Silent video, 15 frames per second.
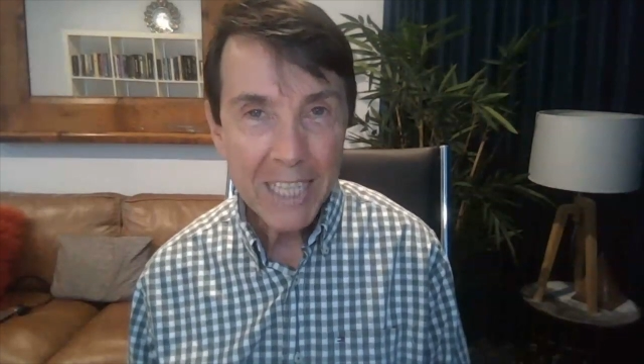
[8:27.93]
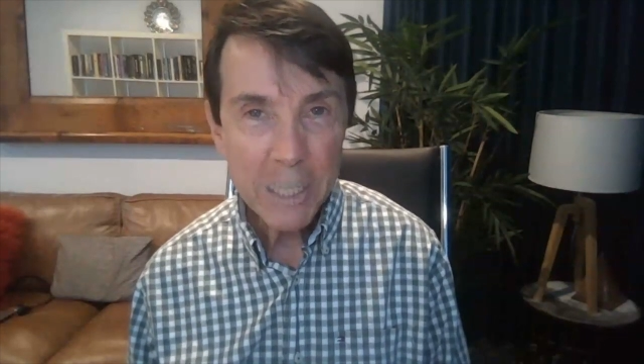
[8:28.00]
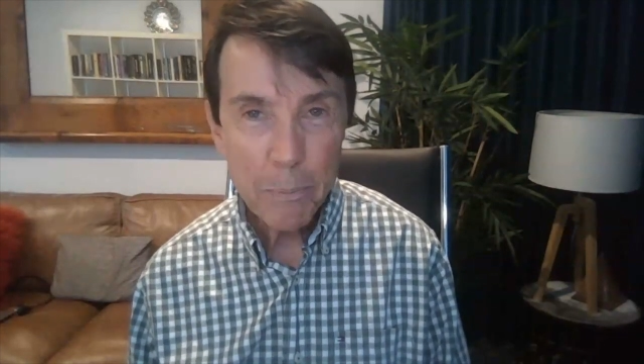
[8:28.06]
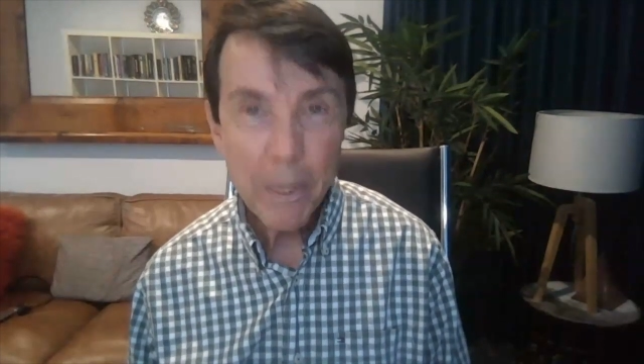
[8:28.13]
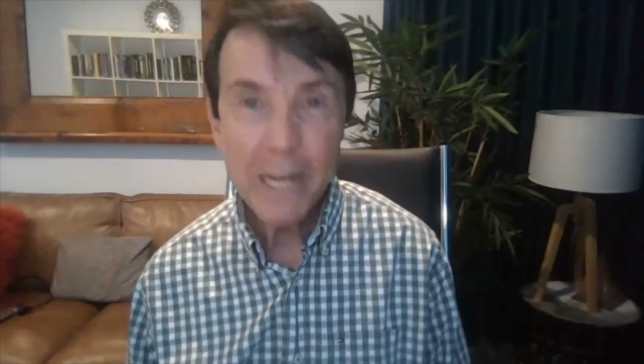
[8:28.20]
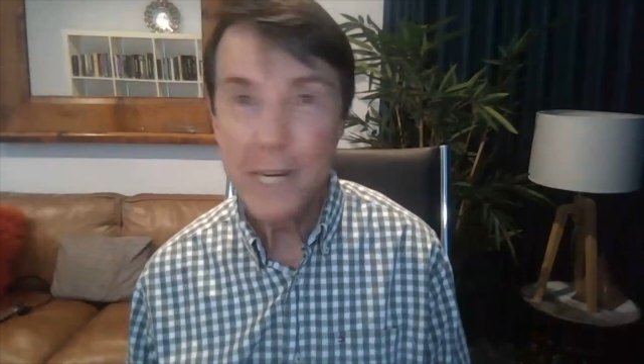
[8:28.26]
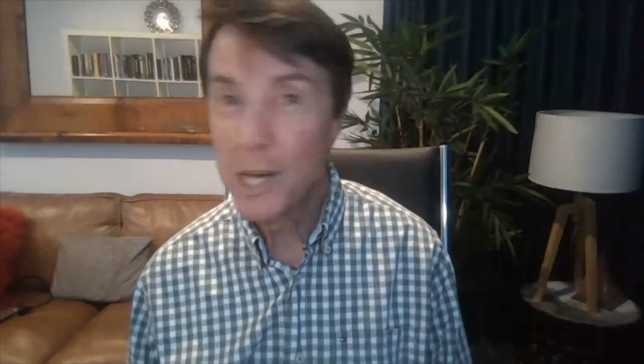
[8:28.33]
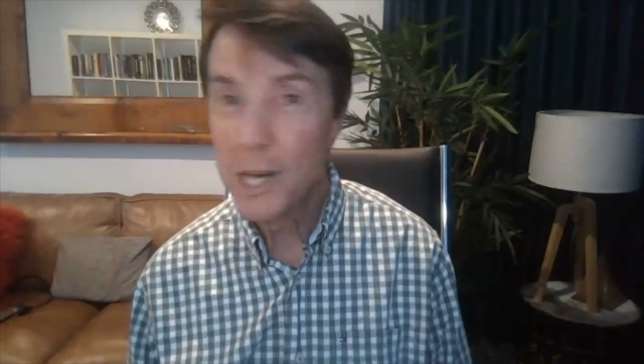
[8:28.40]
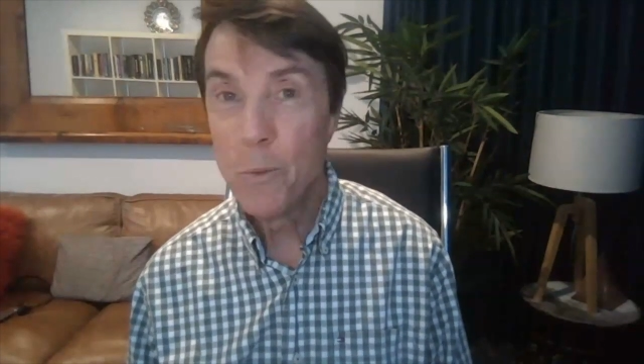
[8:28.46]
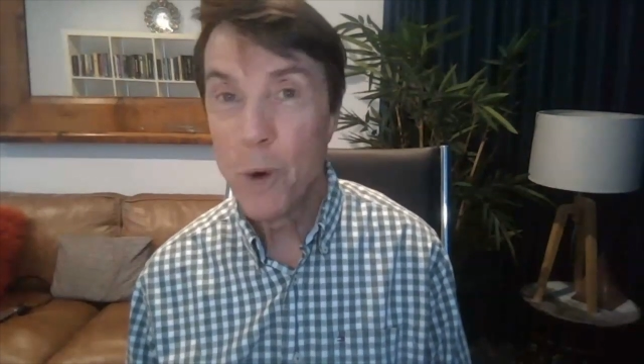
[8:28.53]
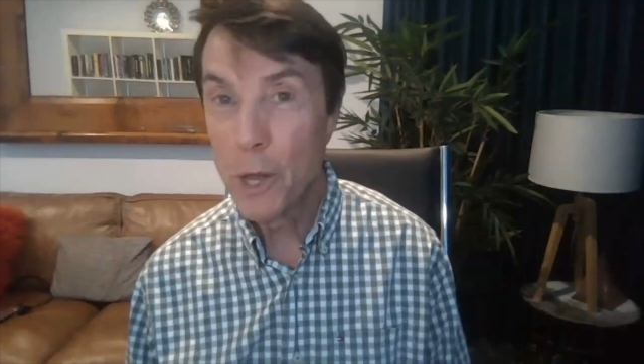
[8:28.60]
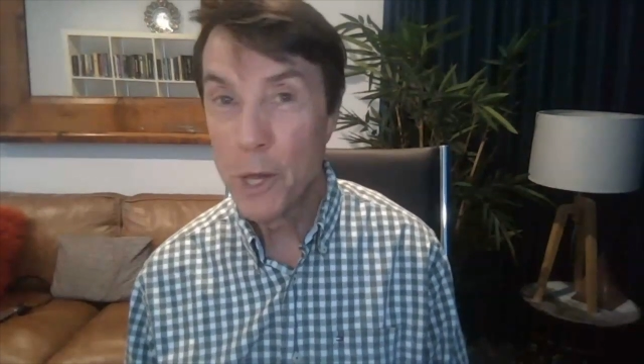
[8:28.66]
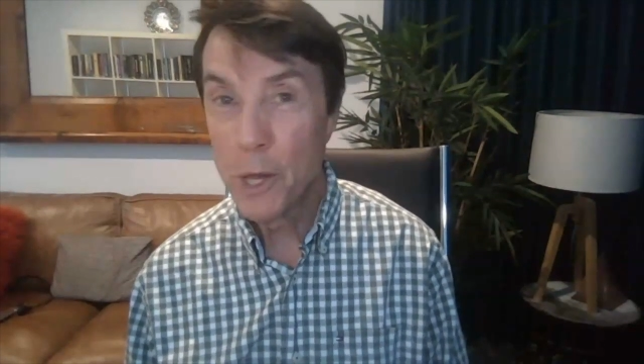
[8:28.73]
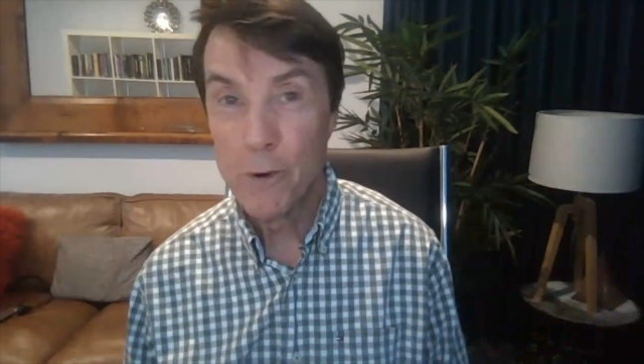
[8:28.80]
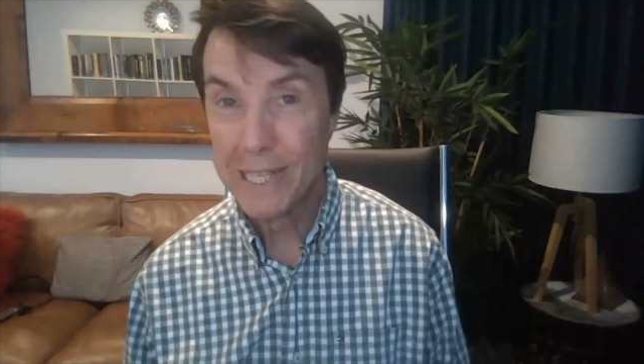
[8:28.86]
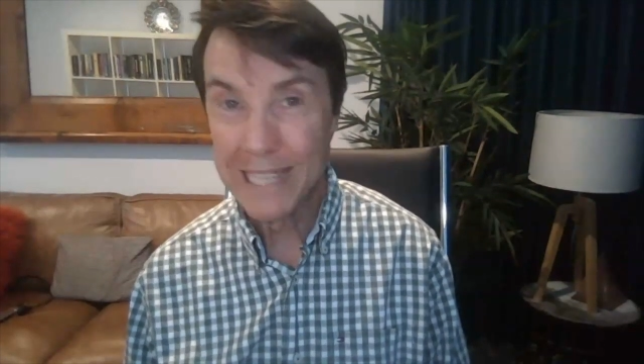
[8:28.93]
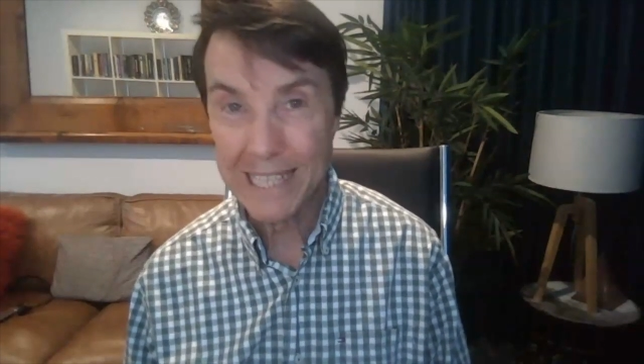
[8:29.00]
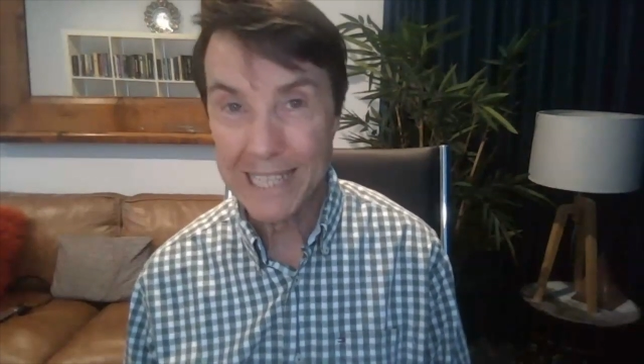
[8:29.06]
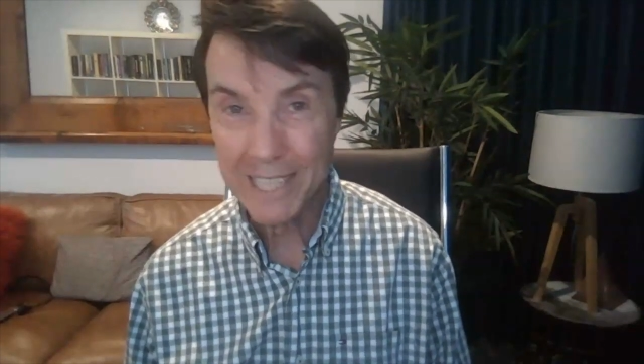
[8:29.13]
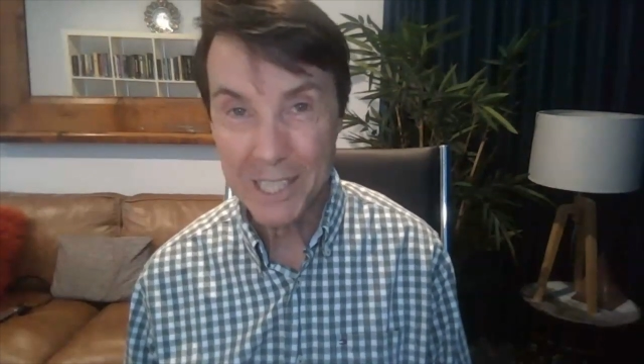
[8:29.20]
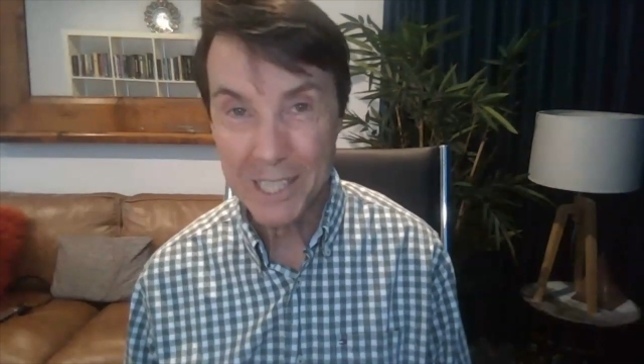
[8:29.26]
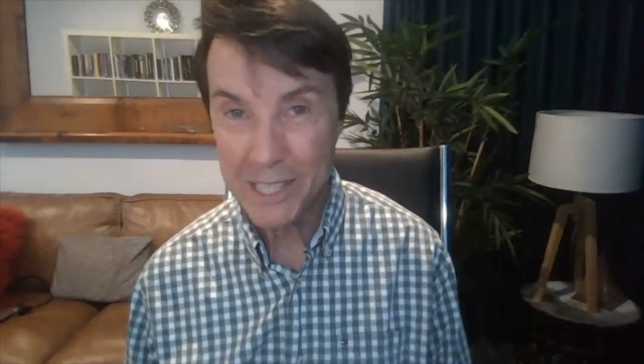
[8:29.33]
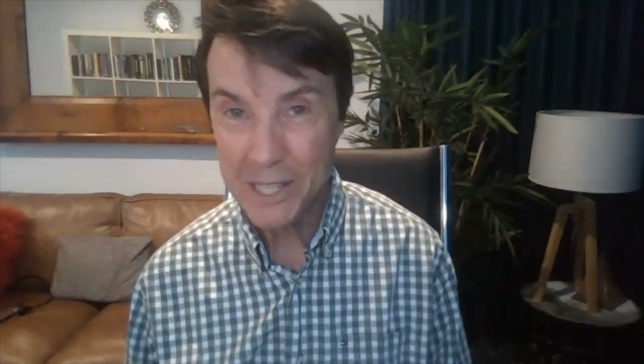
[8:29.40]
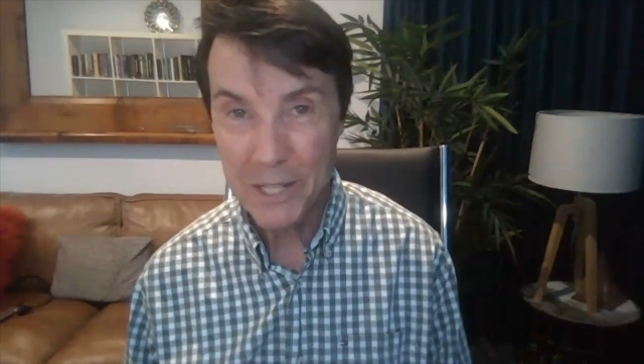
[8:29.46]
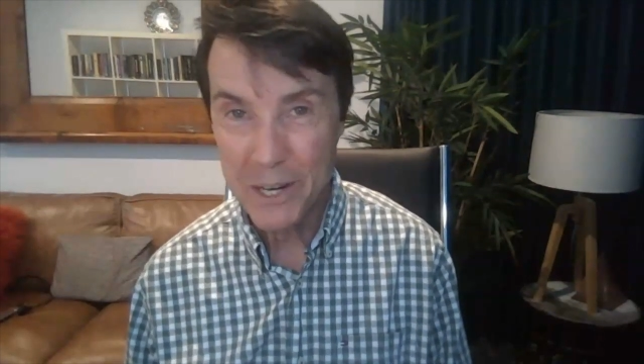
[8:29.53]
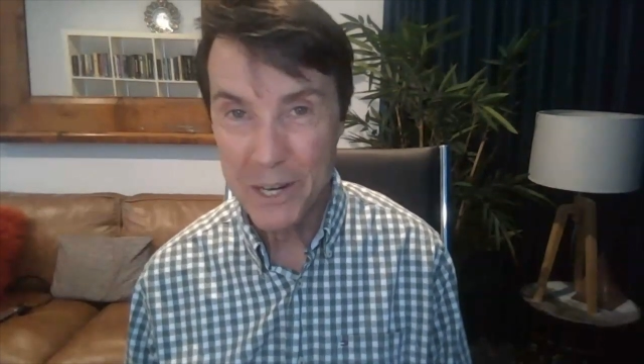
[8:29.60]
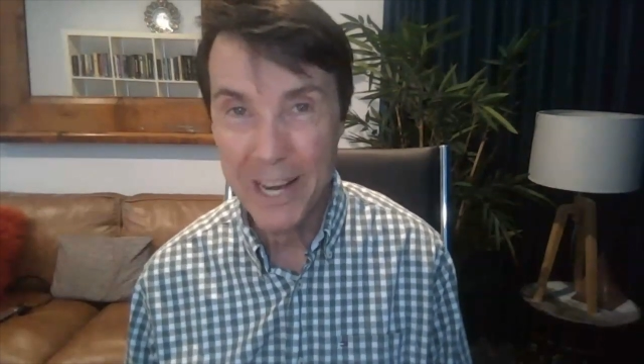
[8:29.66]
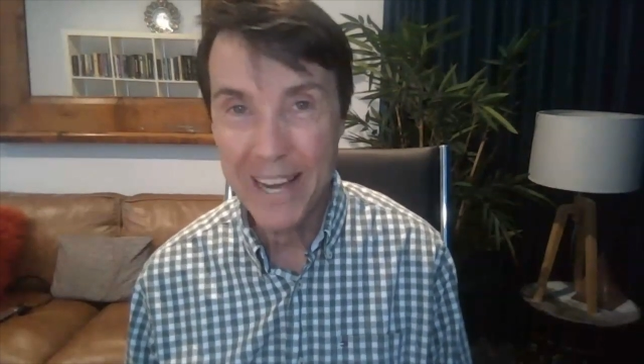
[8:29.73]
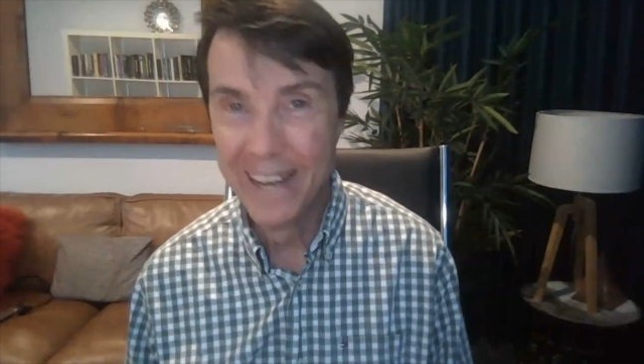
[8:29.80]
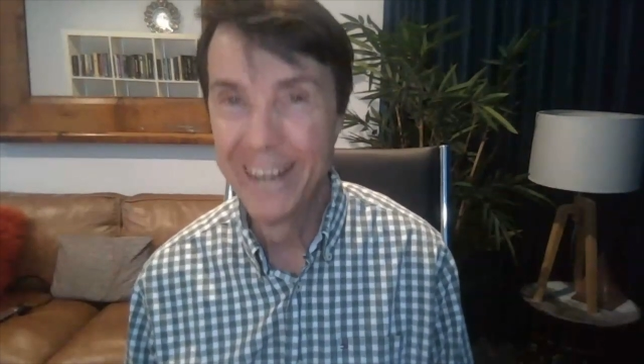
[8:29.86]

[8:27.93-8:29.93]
depending on what you're addicted to.